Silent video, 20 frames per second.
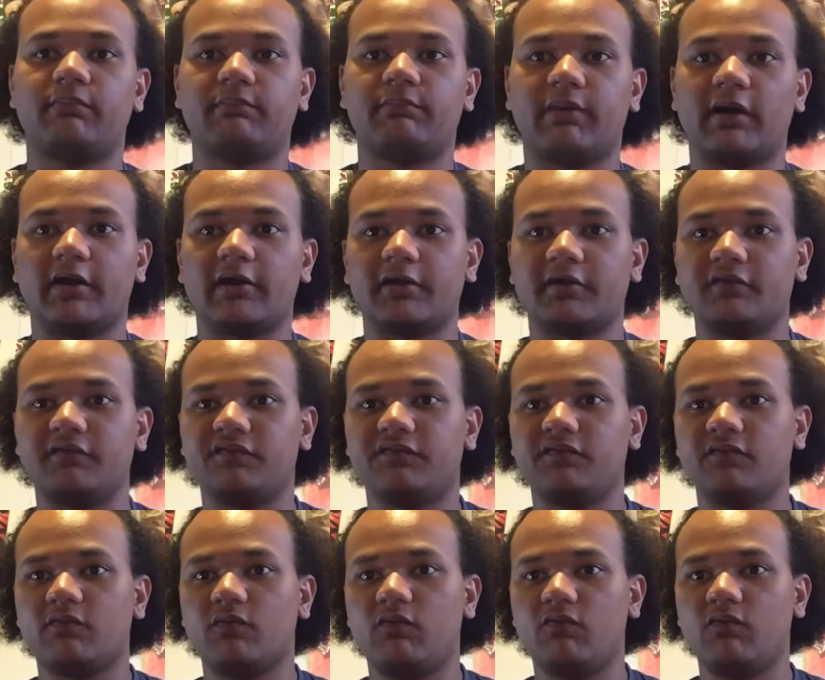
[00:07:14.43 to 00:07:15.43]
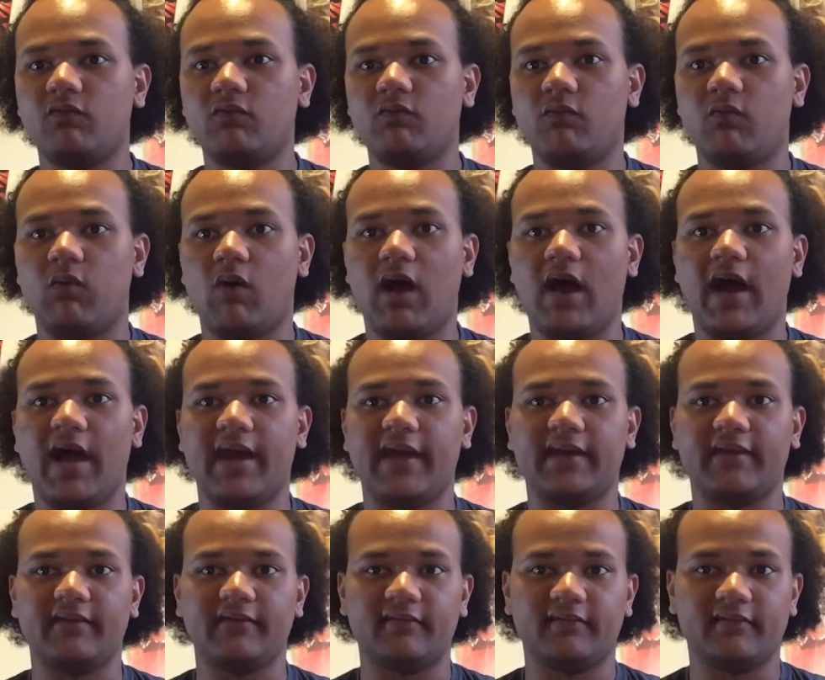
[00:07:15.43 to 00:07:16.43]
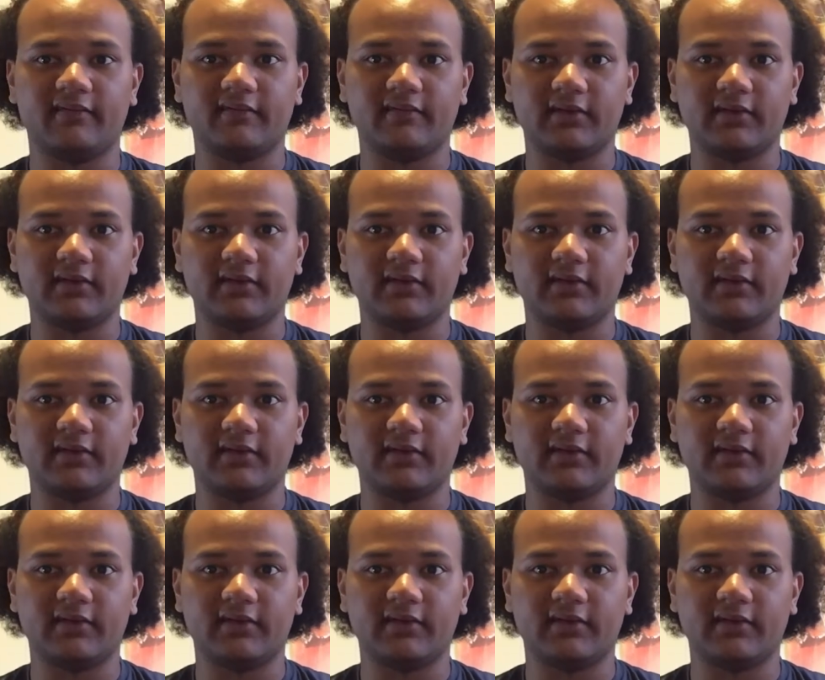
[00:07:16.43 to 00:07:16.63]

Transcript: part of why is